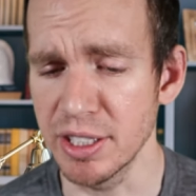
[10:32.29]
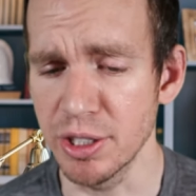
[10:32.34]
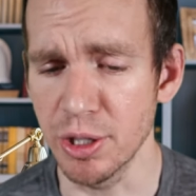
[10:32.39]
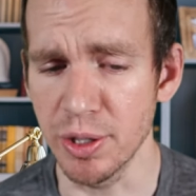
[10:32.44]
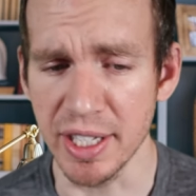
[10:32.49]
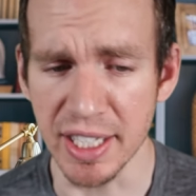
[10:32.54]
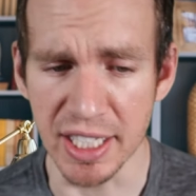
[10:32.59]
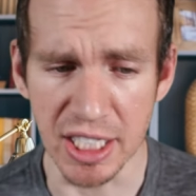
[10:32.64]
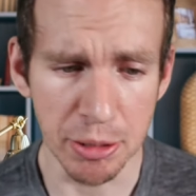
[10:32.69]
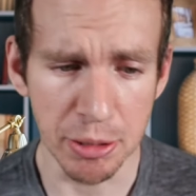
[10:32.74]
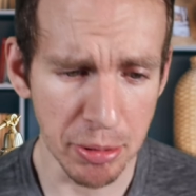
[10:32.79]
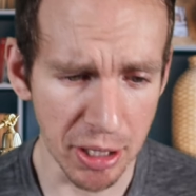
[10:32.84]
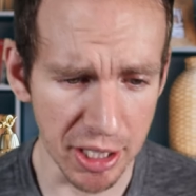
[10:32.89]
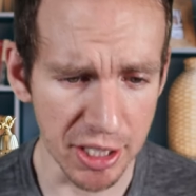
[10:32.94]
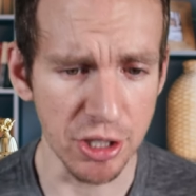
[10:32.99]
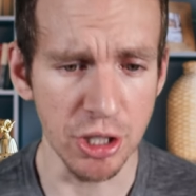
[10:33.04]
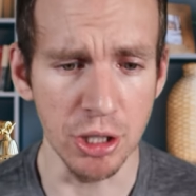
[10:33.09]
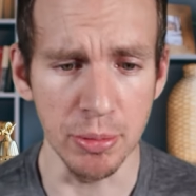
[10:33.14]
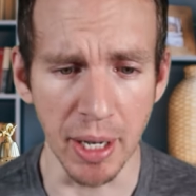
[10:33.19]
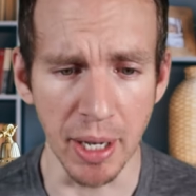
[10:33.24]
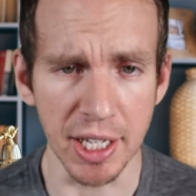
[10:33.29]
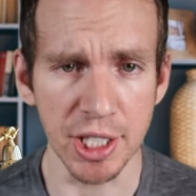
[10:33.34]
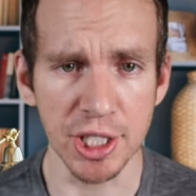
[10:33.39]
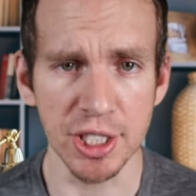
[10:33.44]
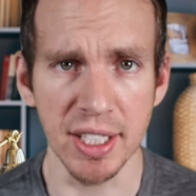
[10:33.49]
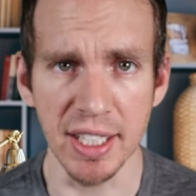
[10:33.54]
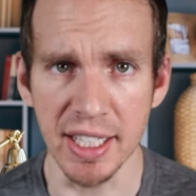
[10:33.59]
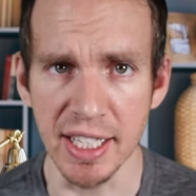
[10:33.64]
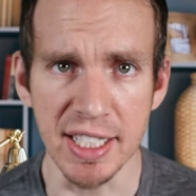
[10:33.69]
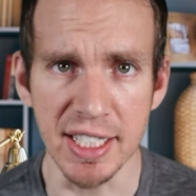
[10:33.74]
you know, he's spending too
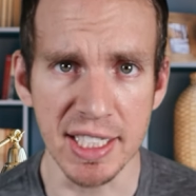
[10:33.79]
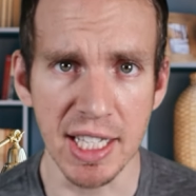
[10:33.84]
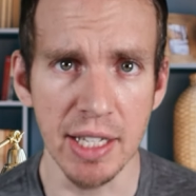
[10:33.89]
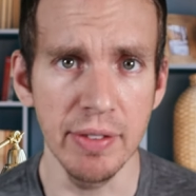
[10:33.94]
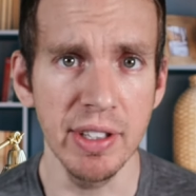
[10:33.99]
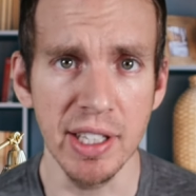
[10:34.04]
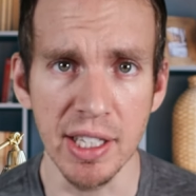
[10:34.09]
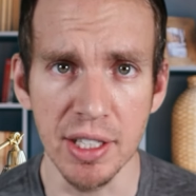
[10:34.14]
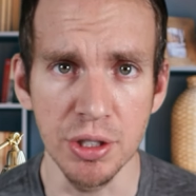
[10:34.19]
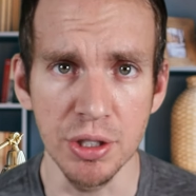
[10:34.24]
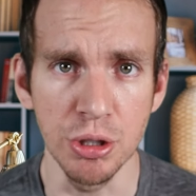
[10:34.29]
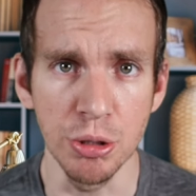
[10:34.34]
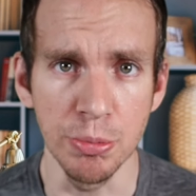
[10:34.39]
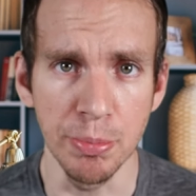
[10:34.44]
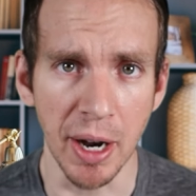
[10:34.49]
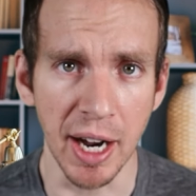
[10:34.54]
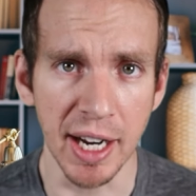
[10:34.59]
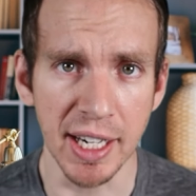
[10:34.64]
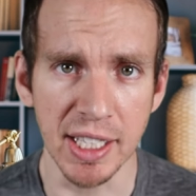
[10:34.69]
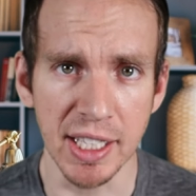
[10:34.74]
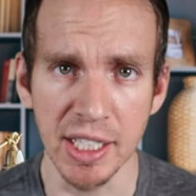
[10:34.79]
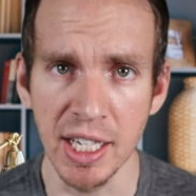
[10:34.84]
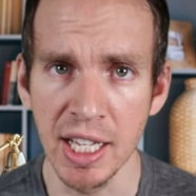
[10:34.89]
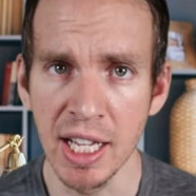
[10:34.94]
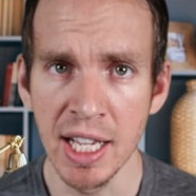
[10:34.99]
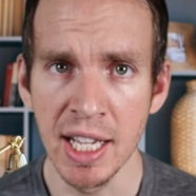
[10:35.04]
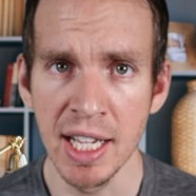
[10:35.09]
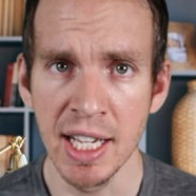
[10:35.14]
much, that he's giving into Biden